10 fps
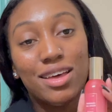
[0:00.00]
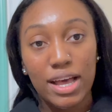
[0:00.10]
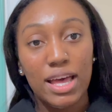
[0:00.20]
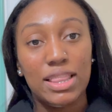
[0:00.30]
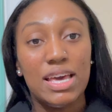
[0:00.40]

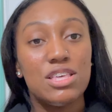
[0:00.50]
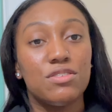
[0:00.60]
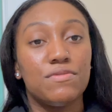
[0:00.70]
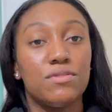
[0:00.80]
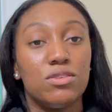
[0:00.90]
I got
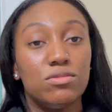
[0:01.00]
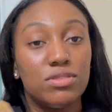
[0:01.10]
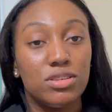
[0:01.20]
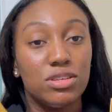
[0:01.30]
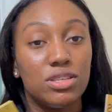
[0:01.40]
lashes from
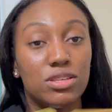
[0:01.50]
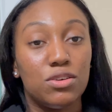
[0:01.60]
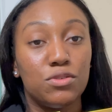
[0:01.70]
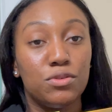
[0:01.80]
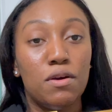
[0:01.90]
Ulta,
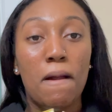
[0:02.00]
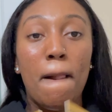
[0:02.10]
so